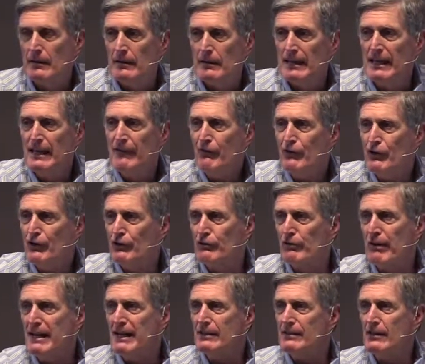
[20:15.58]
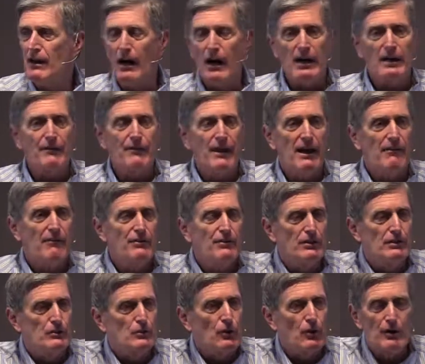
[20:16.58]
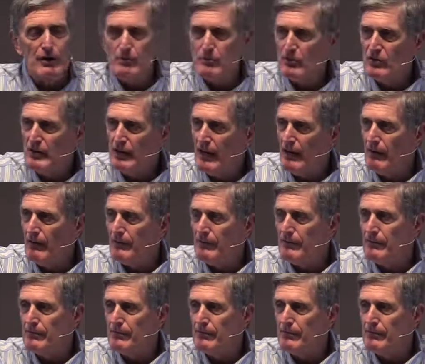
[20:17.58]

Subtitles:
Even the great God of heaven, the Lord himself,